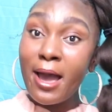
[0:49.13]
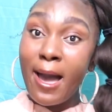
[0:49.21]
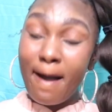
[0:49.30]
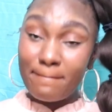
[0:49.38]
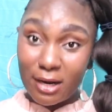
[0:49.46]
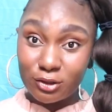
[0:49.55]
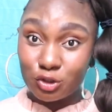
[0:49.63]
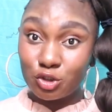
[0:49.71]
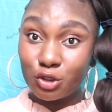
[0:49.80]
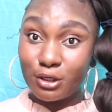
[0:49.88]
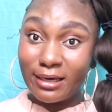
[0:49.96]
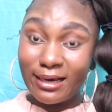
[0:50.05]
I'm about to
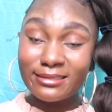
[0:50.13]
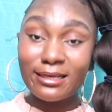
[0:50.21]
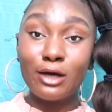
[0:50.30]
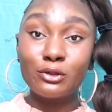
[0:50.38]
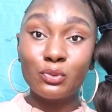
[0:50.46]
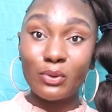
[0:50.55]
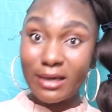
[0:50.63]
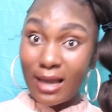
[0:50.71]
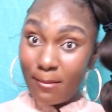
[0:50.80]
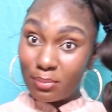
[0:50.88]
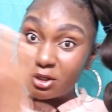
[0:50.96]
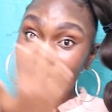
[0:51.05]
show you guys how to
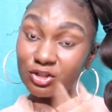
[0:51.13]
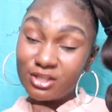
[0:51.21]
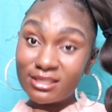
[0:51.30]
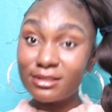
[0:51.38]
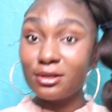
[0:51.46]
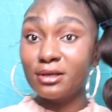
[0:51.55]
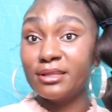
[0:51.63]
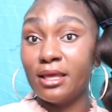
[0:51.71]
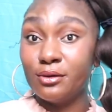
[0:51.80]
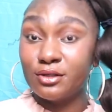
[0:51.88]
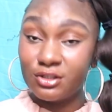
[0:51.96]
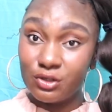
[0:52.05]
accomplish this look that
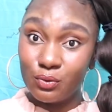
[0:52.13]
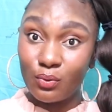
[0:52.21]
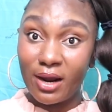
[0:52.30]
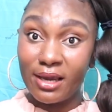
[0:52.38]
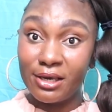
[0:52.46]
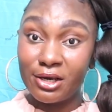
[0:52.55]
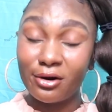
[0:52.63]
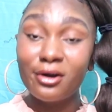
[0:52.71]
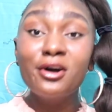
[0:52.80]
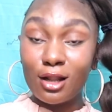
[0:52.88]
you see right here,